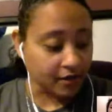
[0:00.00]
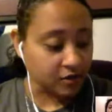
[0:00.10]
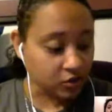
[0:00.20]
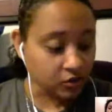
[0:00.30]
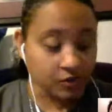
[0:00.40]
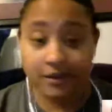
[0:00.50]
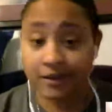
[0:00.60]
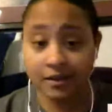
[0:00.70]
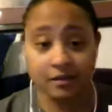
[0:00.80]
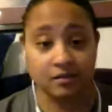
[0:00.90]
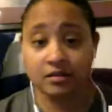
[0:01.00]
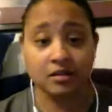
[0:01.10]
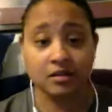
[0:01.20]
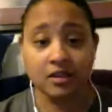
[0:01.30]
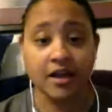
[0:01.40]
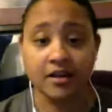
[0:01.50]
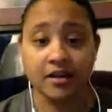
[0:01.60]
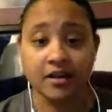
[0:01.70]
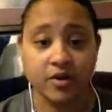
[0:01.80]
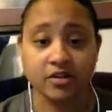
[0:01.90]
totally get that he had
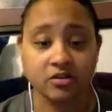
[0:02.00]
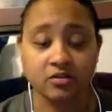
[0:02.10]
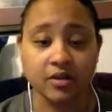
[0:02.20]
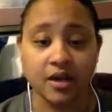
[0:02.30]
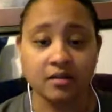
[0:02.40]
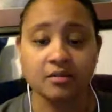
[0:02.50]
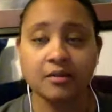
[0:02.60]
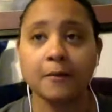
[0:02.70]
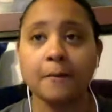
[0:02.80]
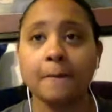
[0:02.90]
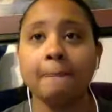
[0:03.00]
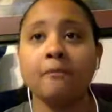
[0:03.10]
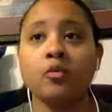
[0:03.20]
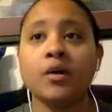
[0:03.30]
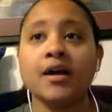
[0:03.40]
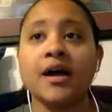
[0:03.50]
his right to do that. What I